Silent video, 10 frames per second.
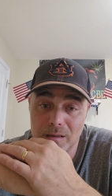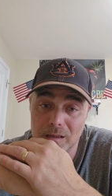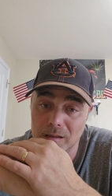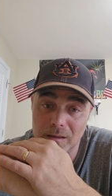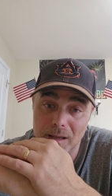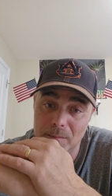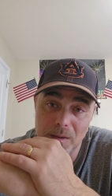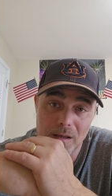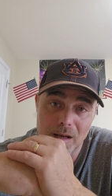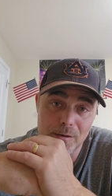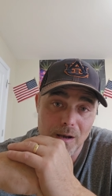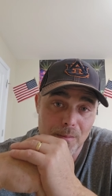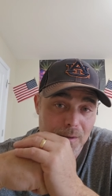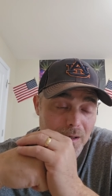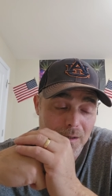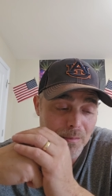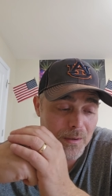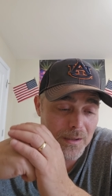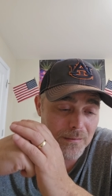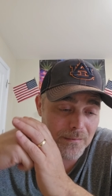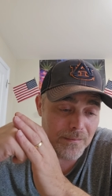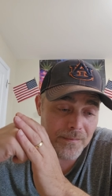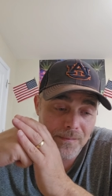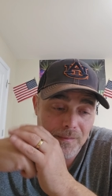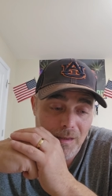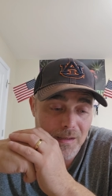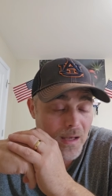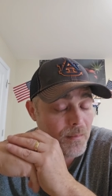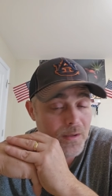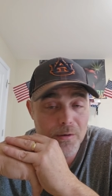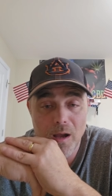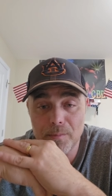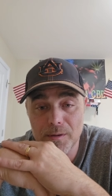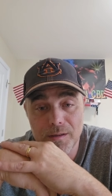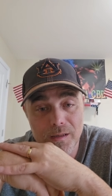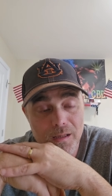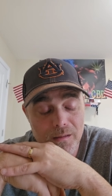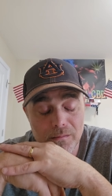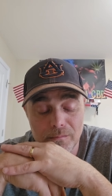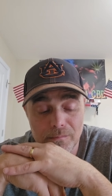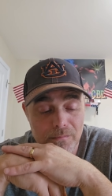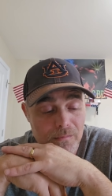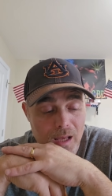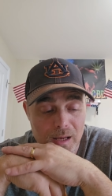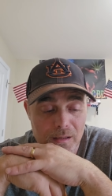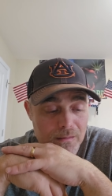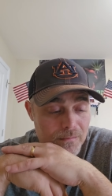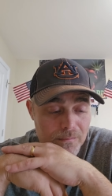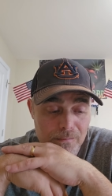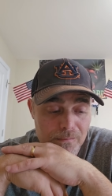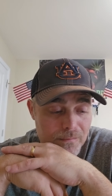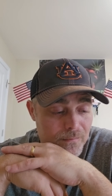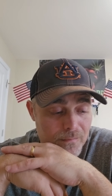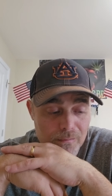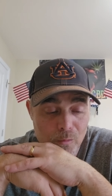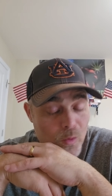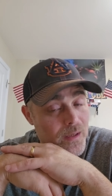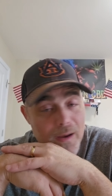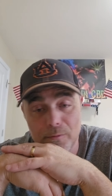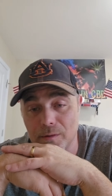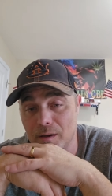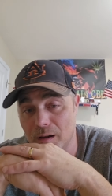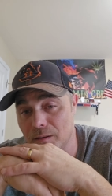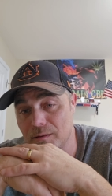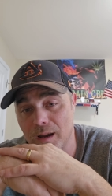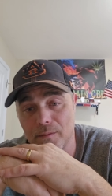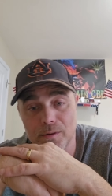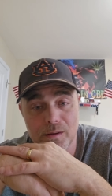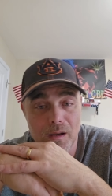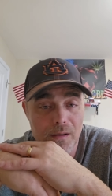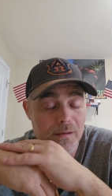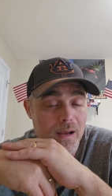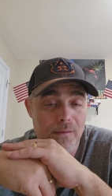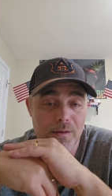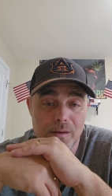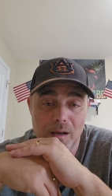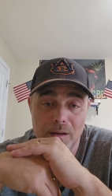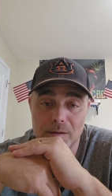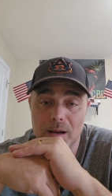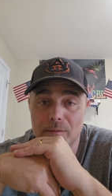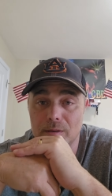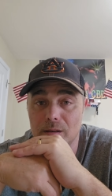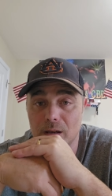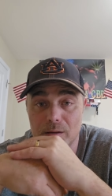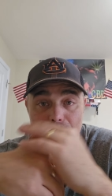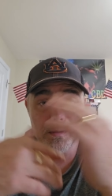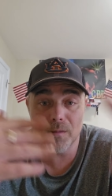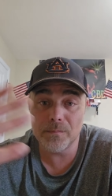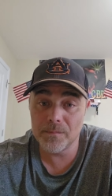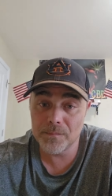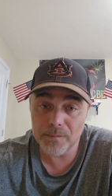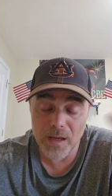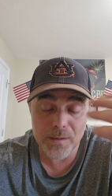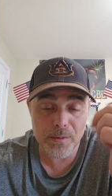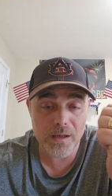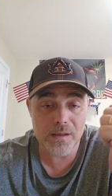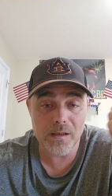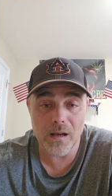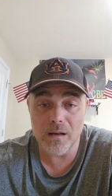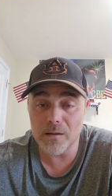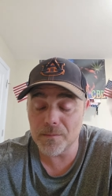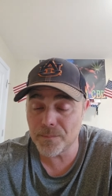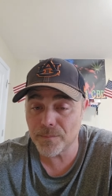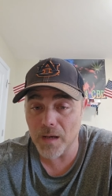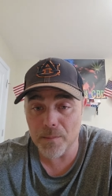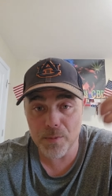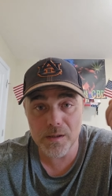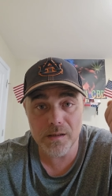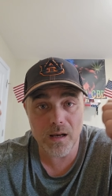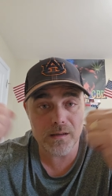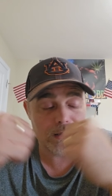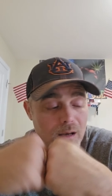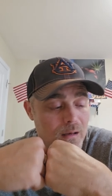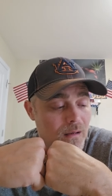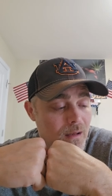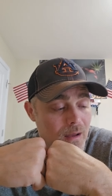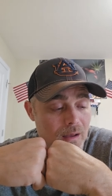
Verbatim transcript: I may not drop it next week. Because I've been dropping shit like one after the other, after the other, after the other, after the other. But that's because y'all. I appreciate y'all.